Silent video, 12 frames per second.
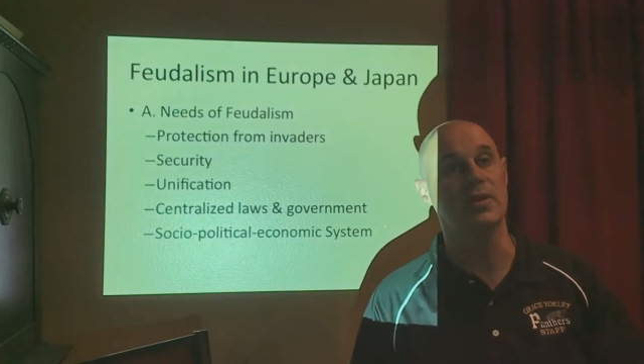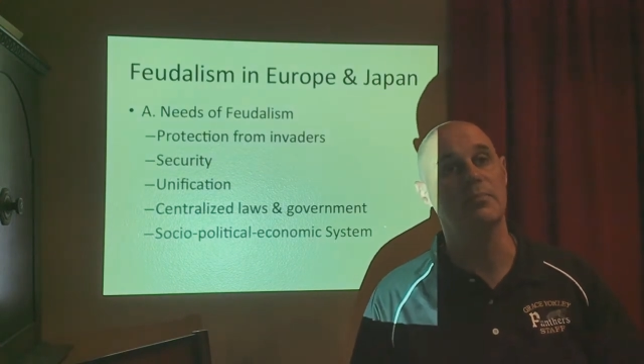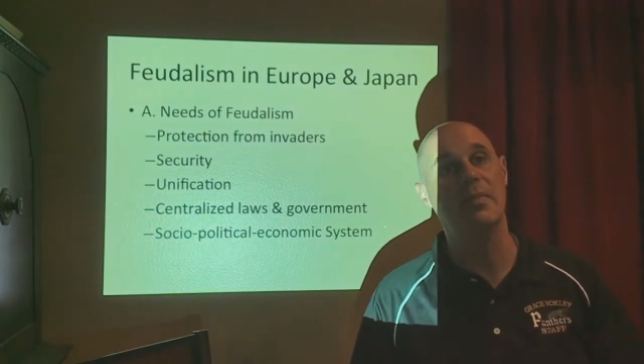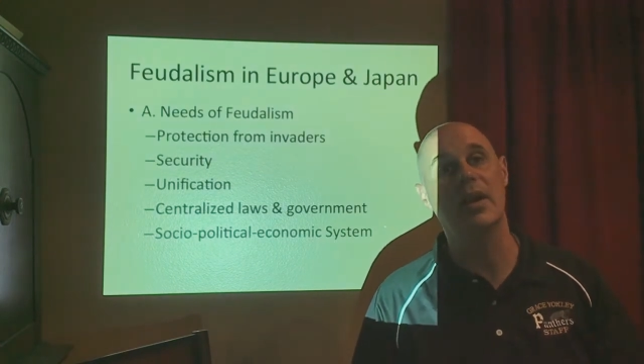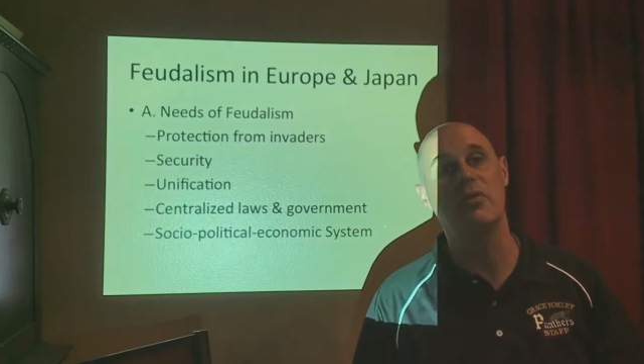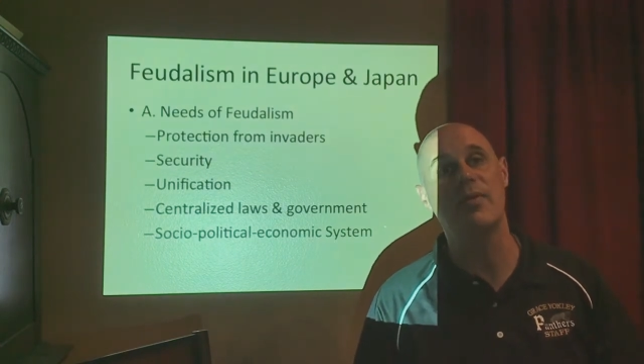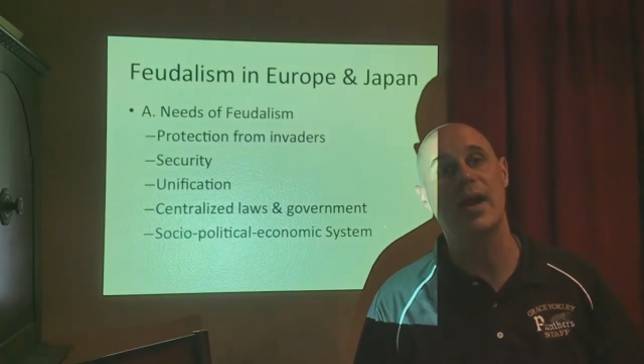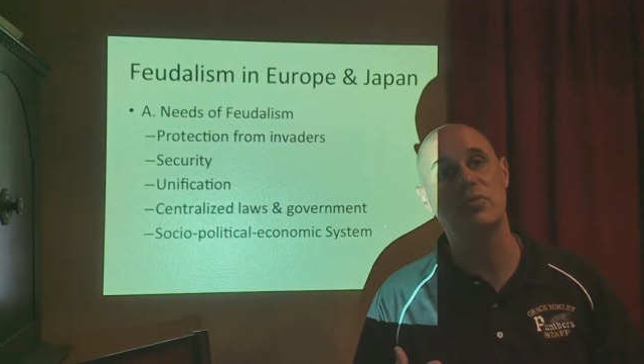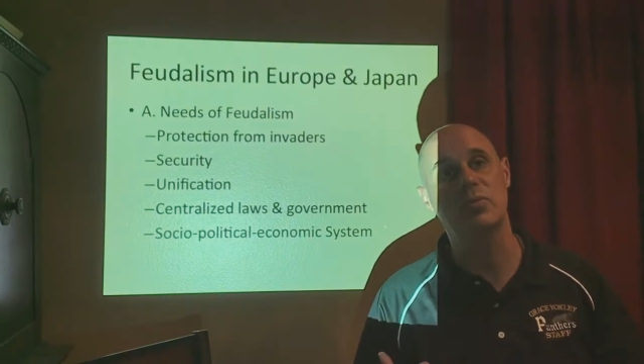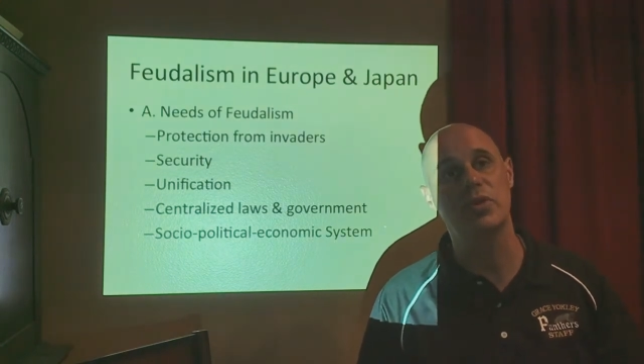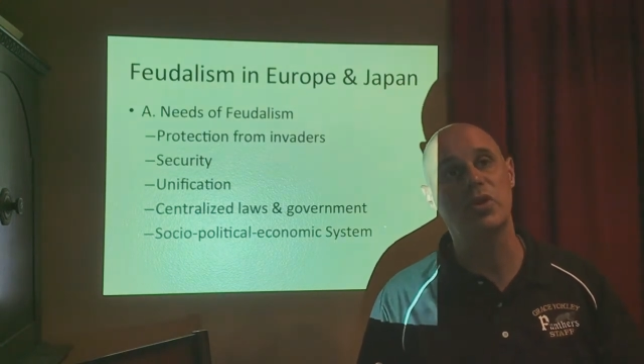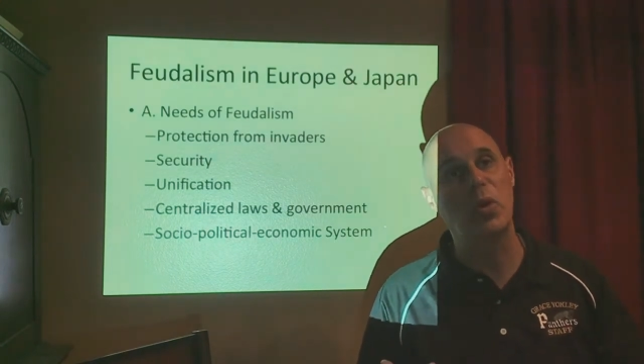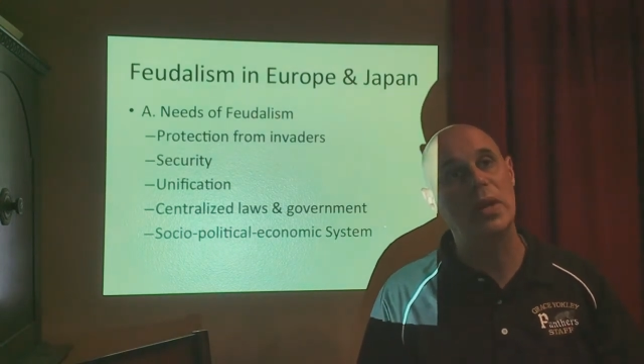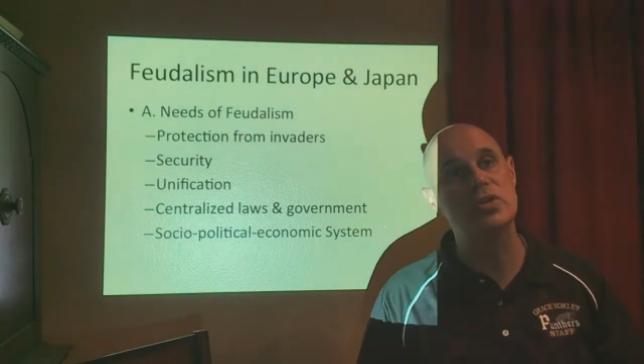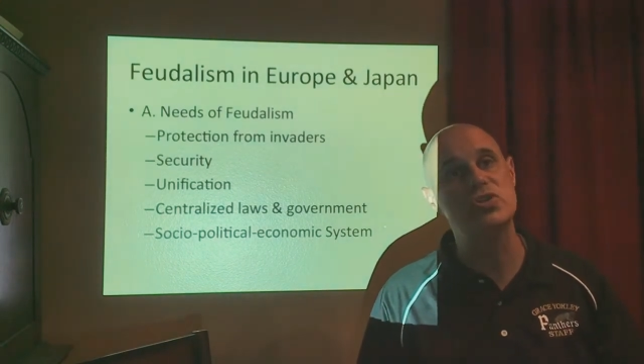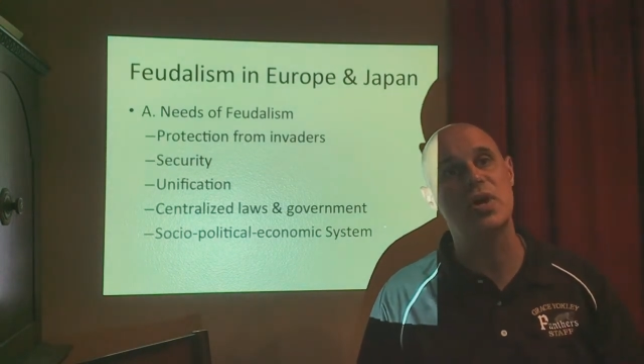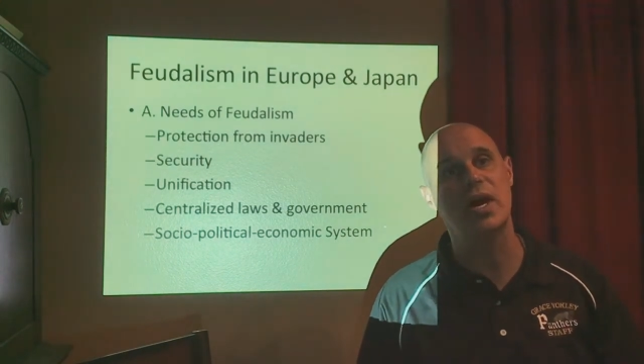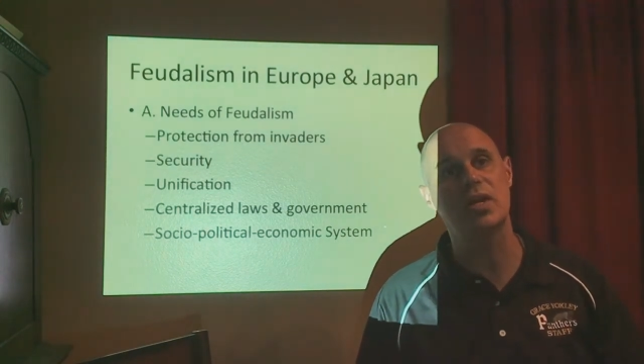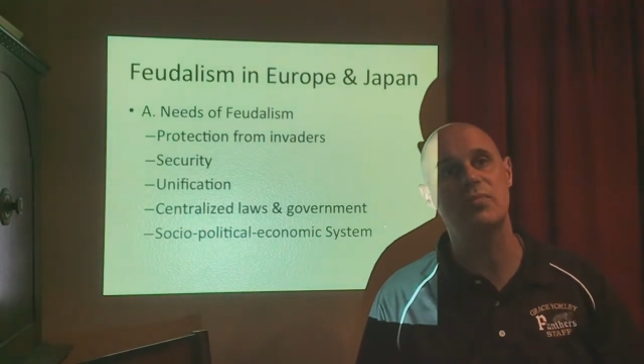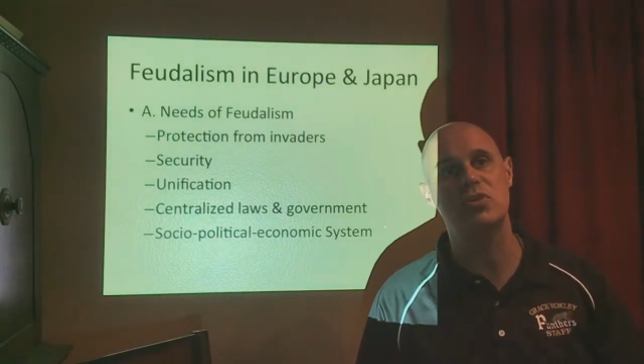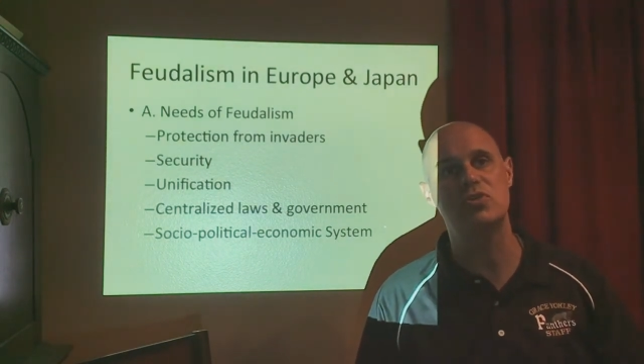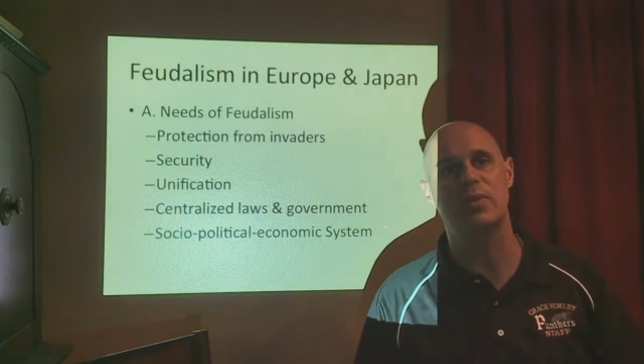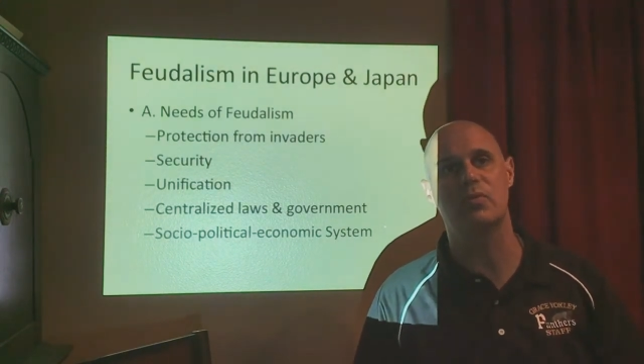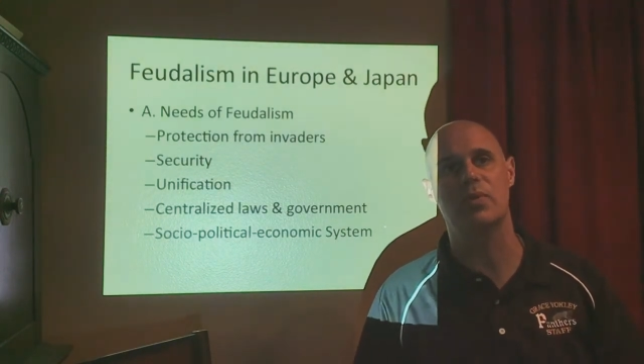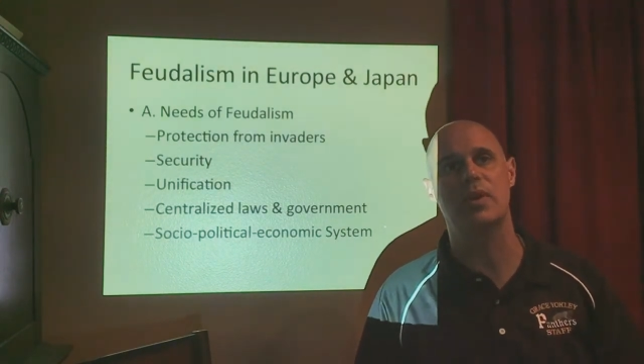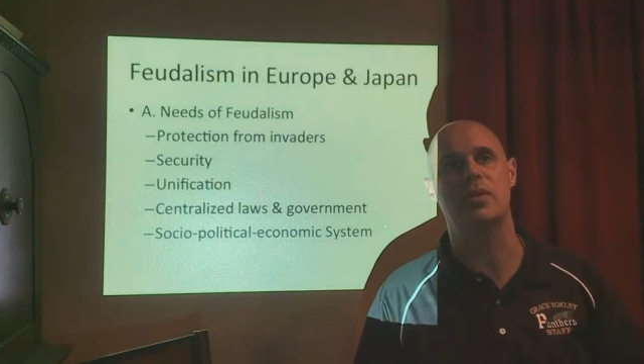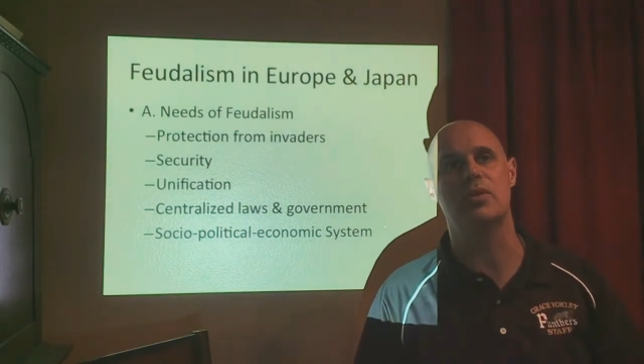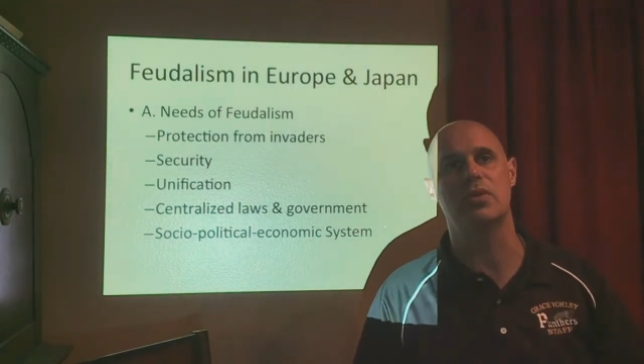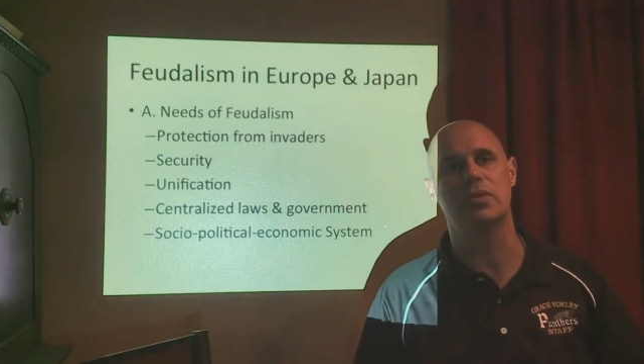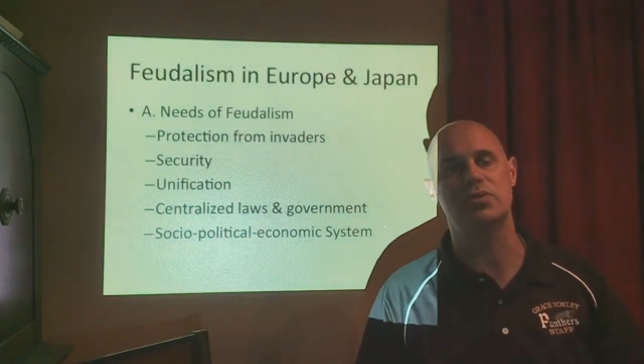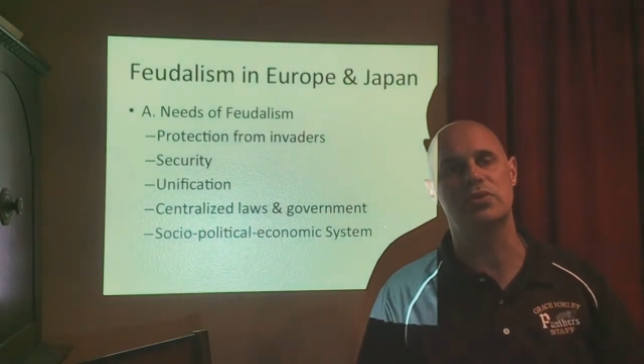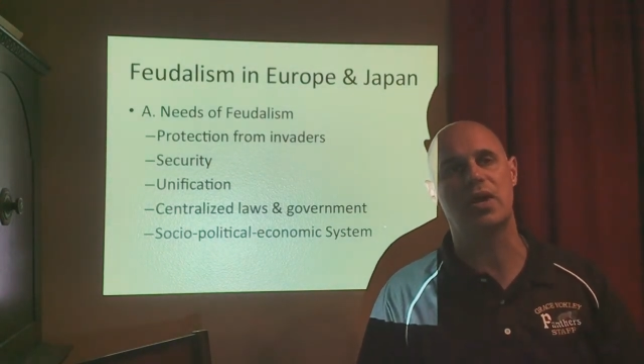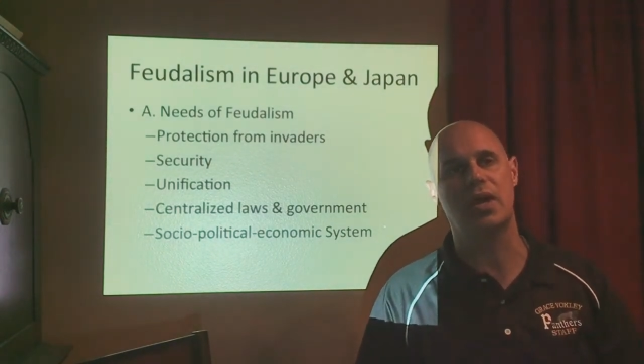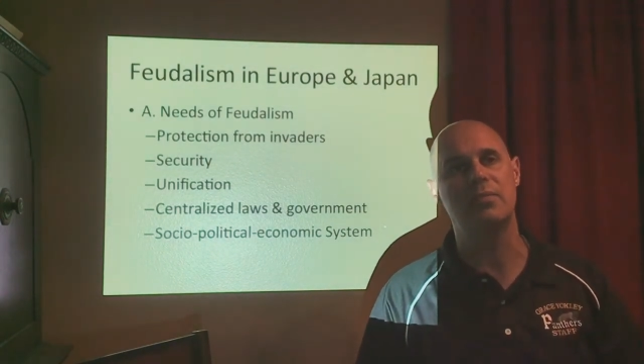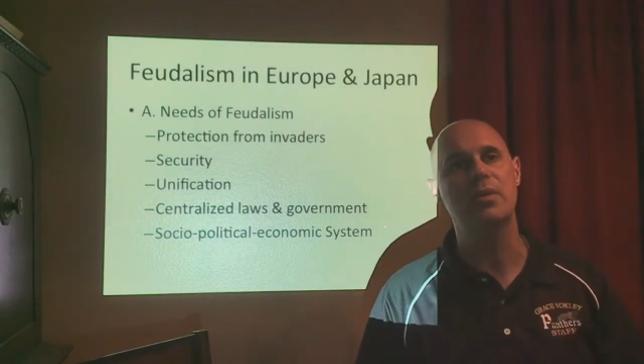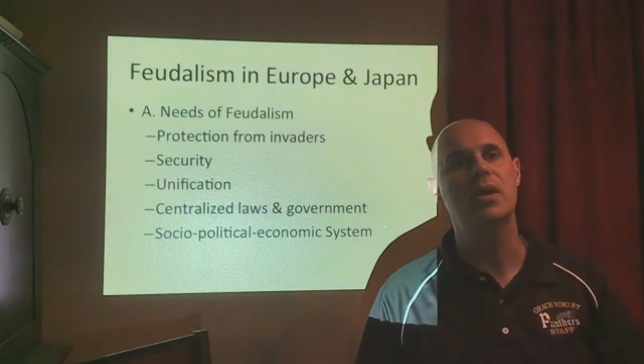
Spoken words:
Matter of fact, one of the greatest documents we've written during this time,